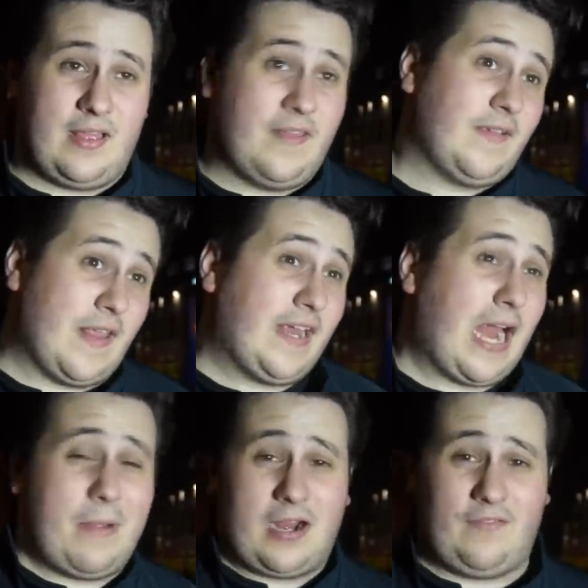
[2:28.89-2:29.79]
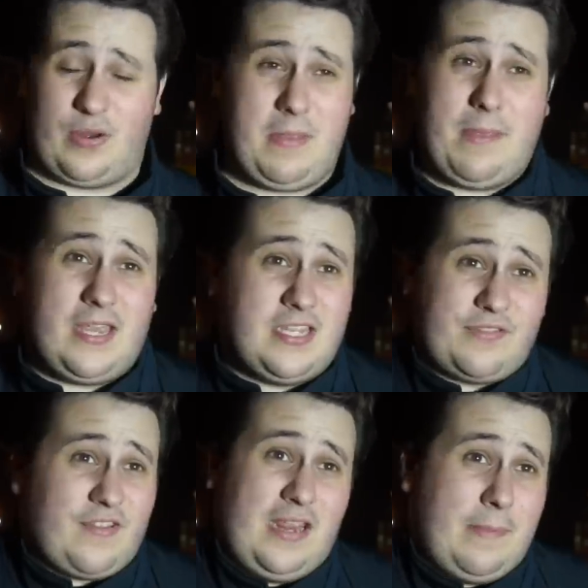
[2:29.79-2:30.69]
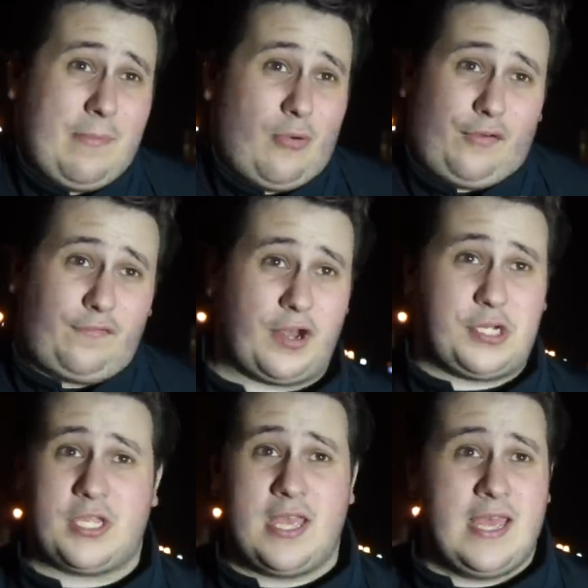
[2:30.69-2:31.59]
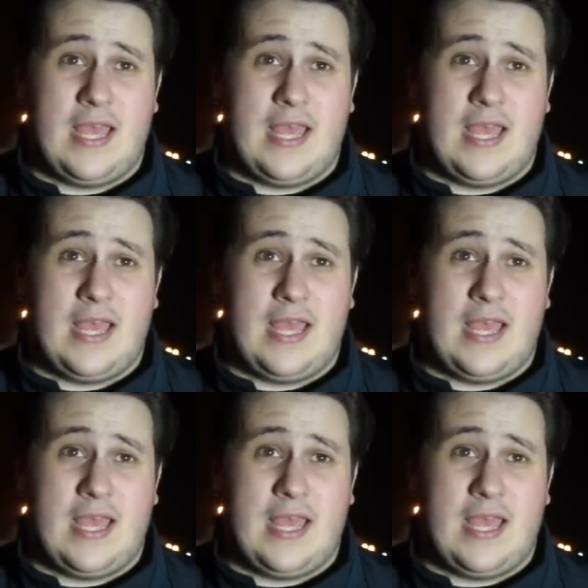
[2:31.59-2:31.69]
in, the, in the Carabao Cup final. Maybe he's just feeling a bit more refreshed.